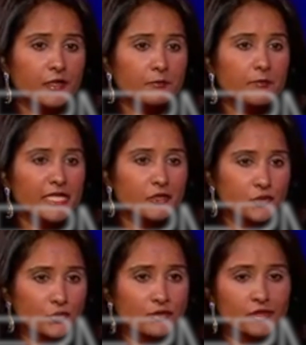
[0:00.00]
make
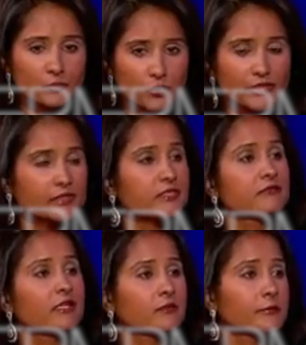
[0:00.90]
sure that the brain is
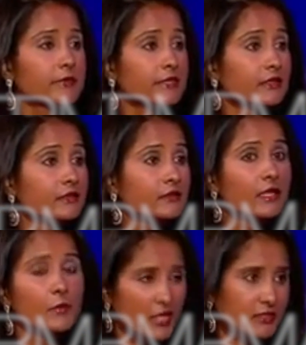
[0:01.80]
developing in
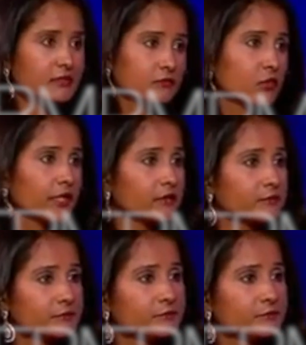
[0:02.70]
a positive way.